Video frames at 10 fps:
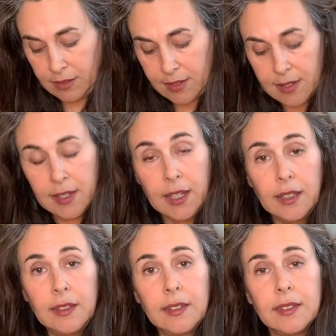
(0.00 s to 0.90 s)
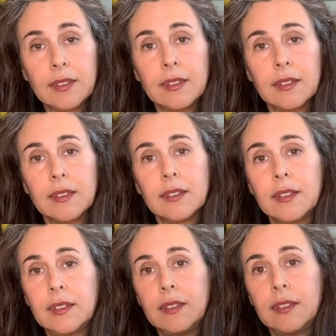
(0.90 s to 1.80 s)
Denise.
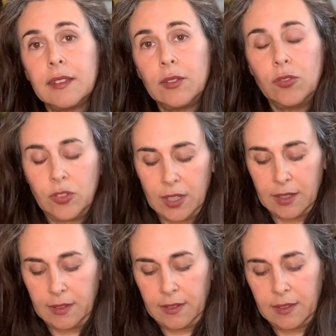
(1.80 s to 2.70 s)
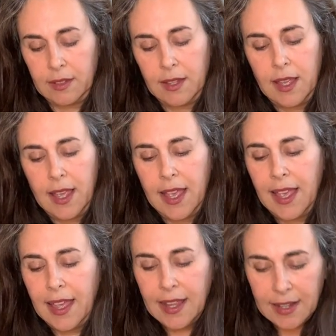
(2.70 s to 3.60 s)
This is who she is
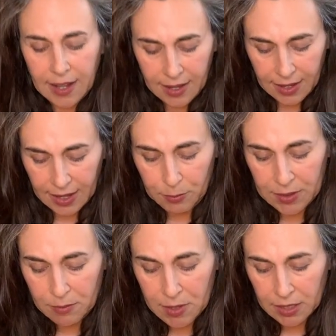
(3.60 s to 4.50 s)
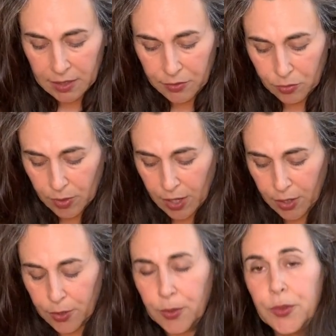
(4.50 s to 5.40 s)
and I'm in the middle of a
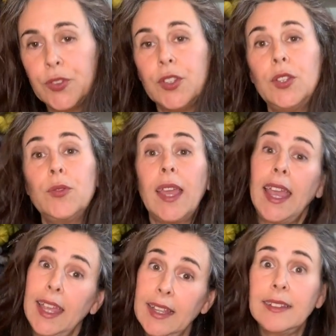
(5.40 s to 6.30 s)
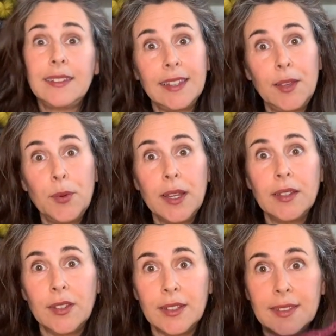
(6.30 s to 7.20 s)
row, so you can't see what
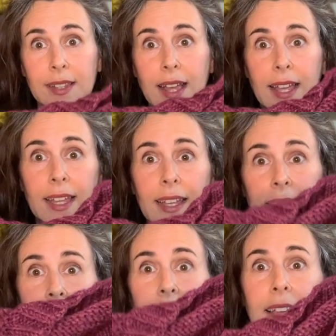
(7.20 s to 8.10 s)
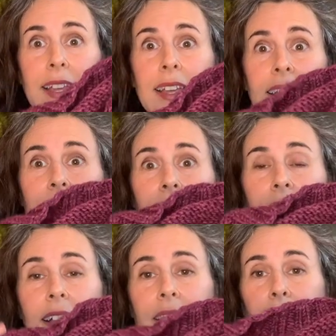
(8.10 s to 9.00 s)
it looks like.
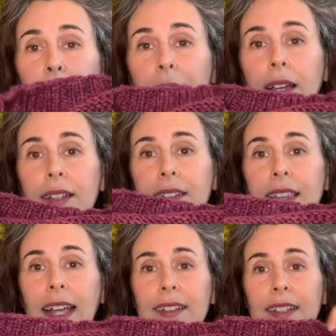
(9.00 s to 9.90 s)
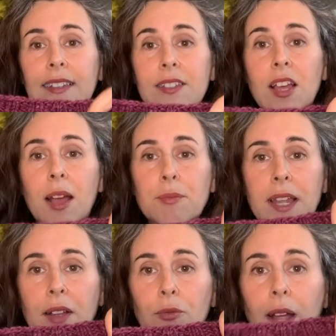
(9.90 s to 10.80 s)
Uh, but that is a
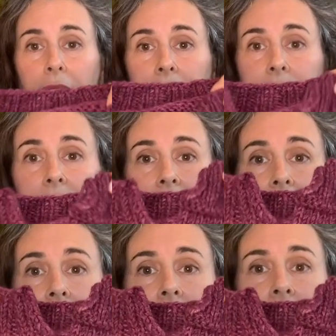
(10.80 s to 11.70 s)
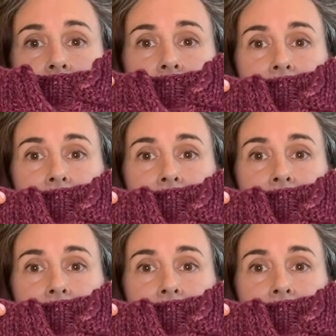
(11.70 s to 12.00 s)
top-down raglan.